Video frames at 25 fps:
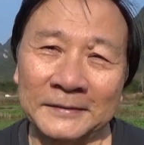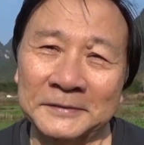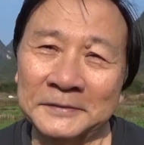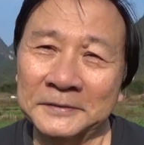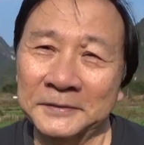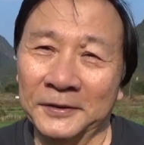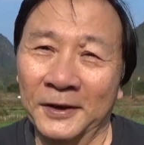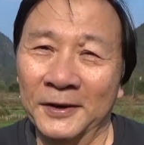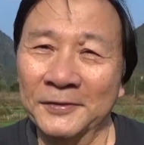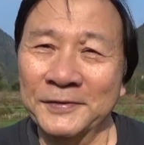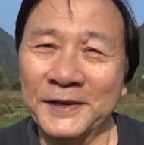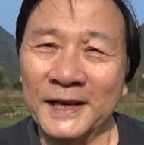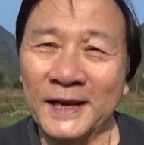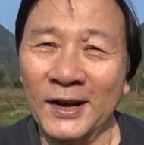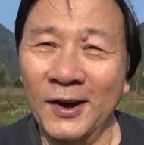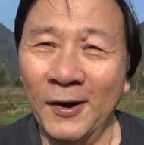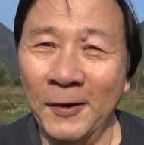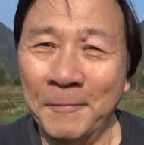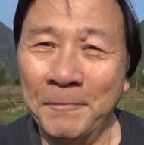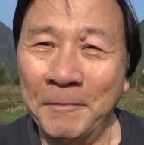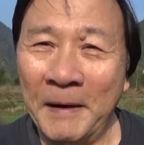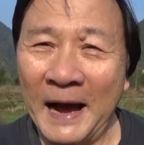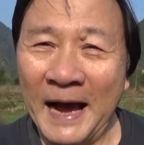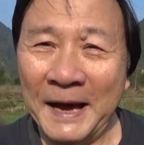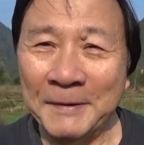what we call
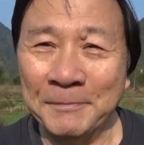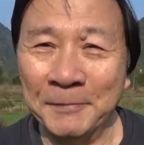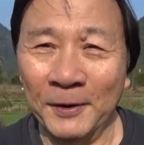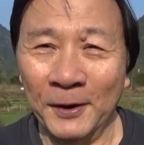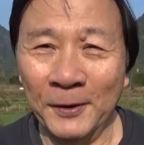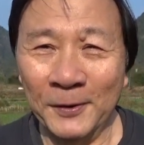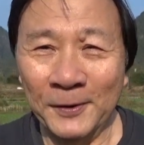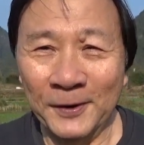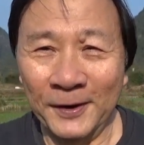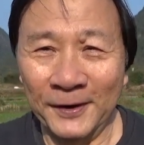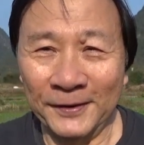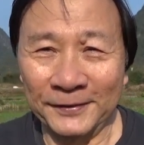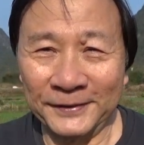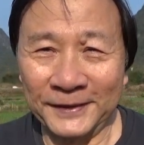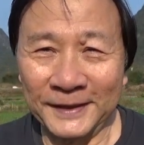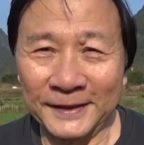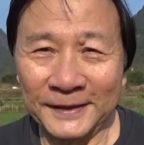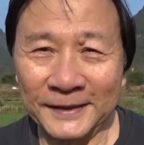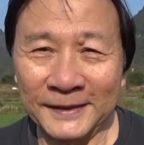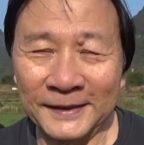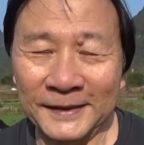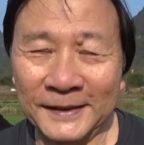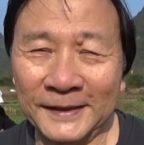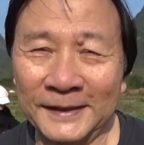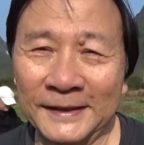Bible of
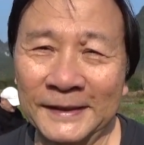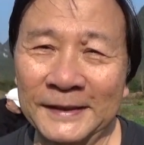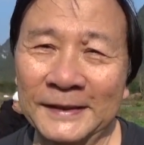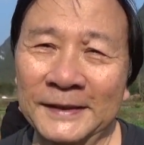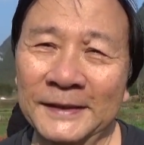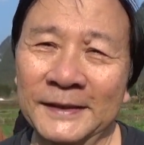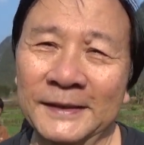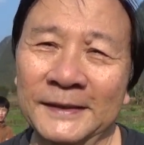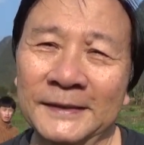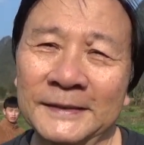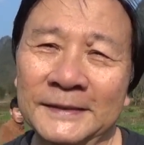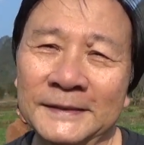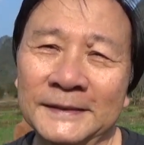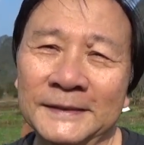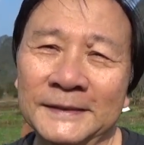the